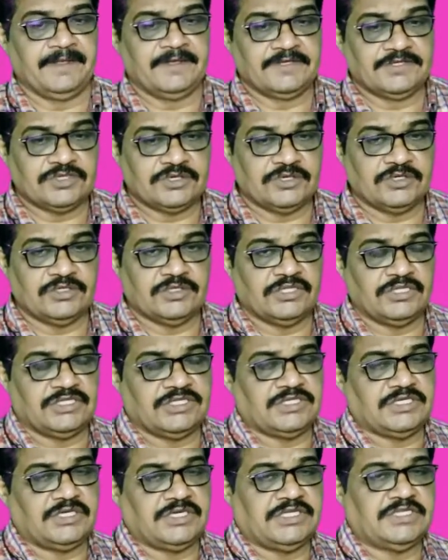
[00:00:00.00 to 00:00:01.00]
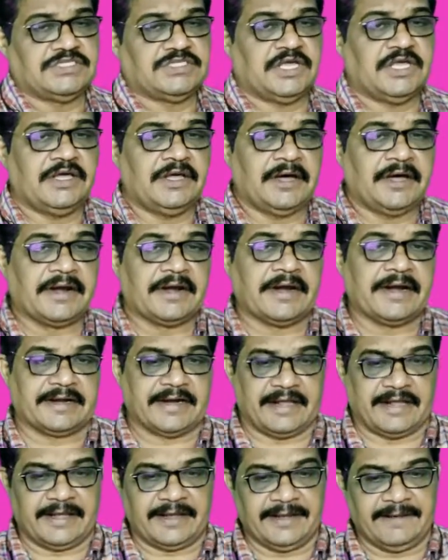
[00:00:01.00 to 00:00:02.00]
So it is a
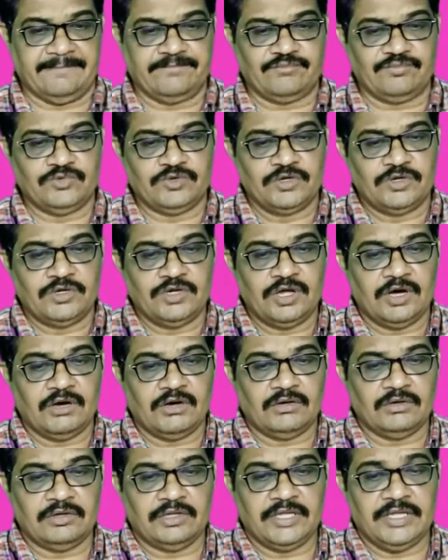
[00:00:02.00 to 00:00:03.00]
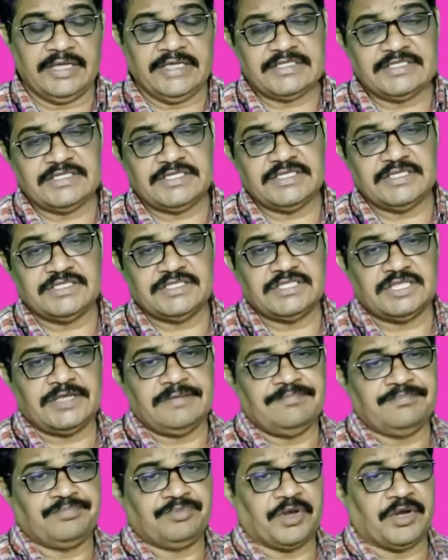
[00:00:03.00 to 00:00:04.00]
rectangle. Now AC is
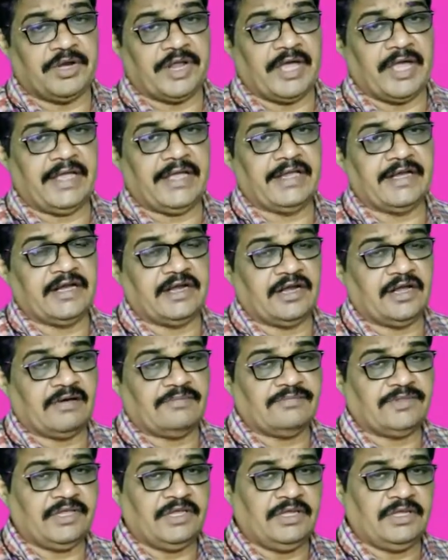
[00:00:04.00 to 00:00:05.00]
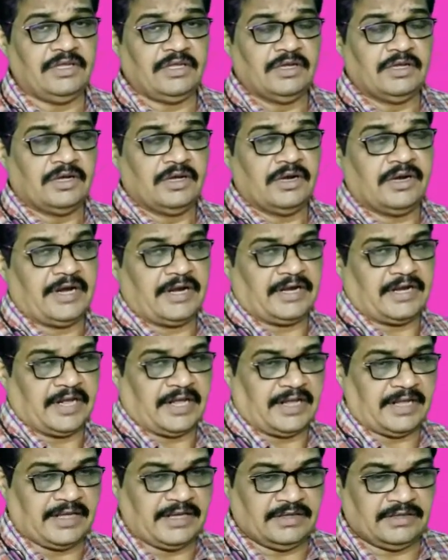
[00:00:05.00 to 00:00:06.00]
the diagonal of the
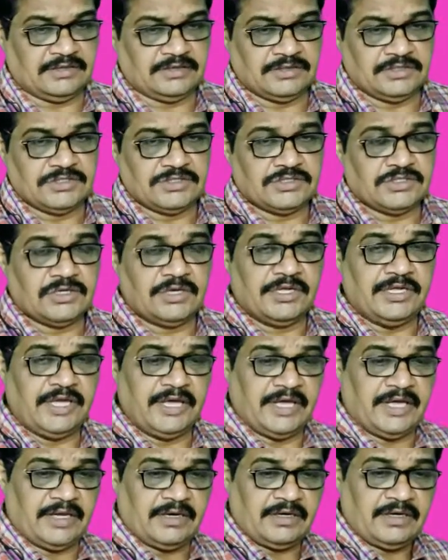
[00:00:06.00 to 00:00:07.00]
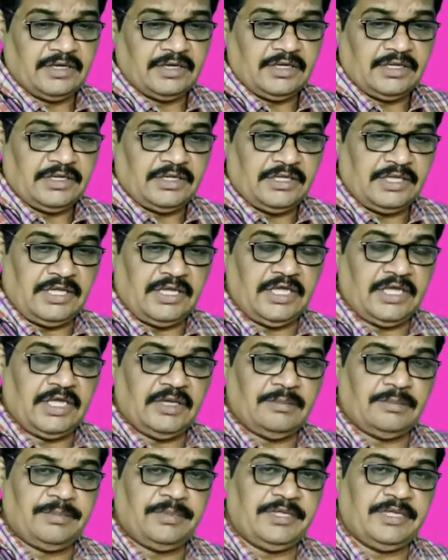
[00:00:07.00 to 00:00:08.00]
rectangle. So here
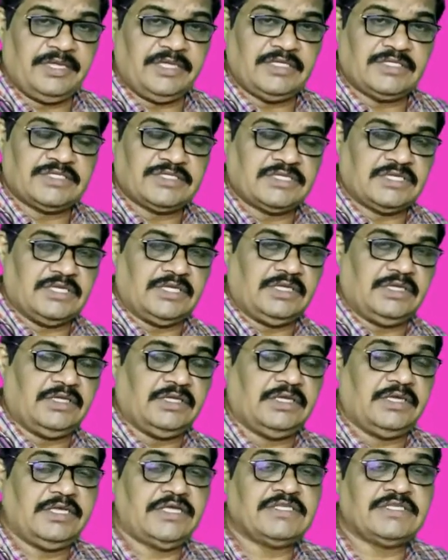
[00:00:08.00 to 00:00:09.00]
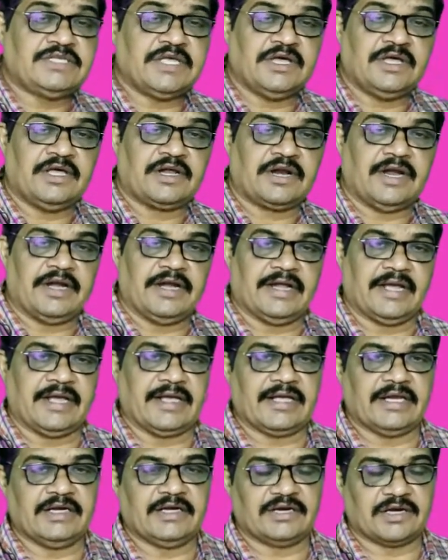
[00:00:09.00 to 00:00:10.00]
ABC is a right
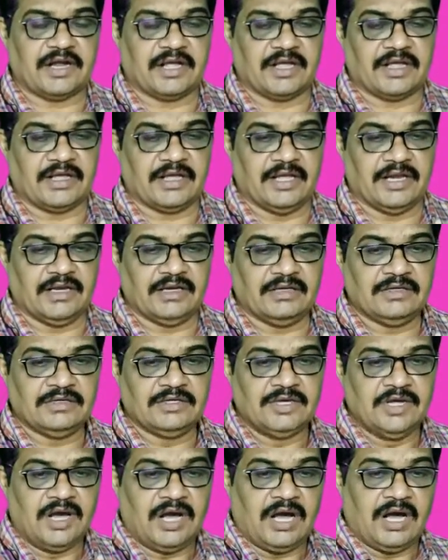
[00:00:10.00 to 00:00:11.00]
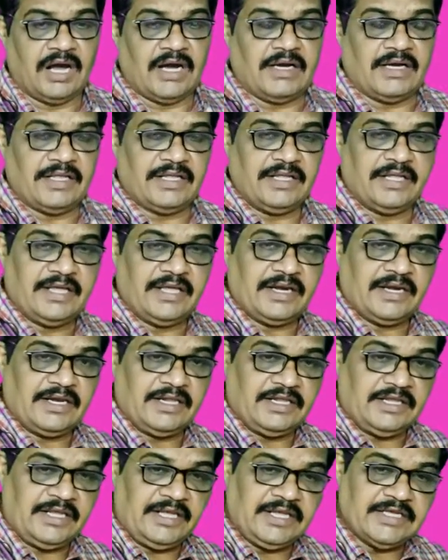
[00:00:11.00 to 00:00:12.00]
angle triangle and
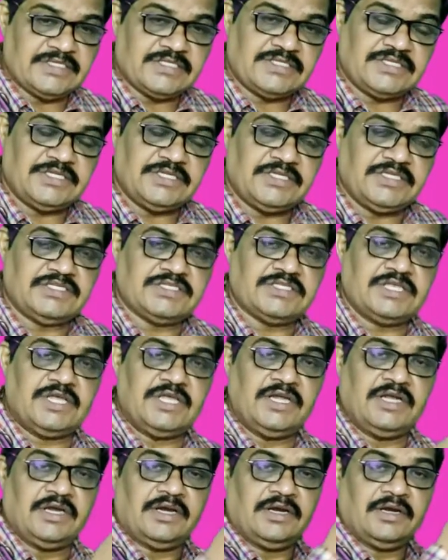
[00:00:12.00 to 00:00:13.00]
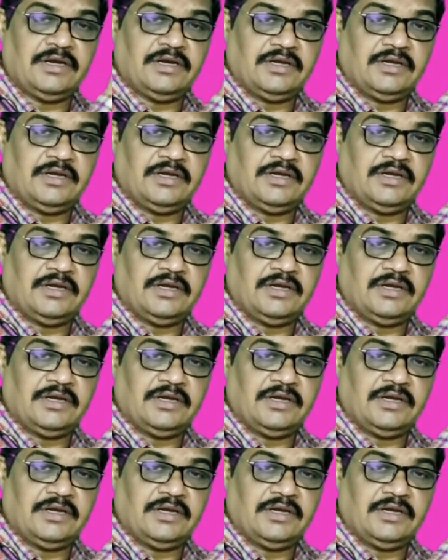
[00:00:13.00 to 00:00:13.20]
here AC is the